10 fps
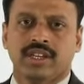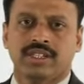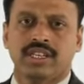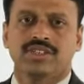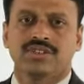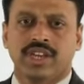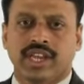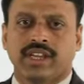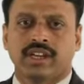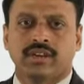Just
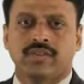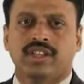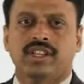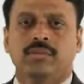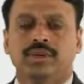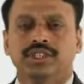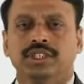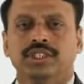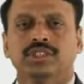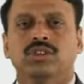check whether the patient is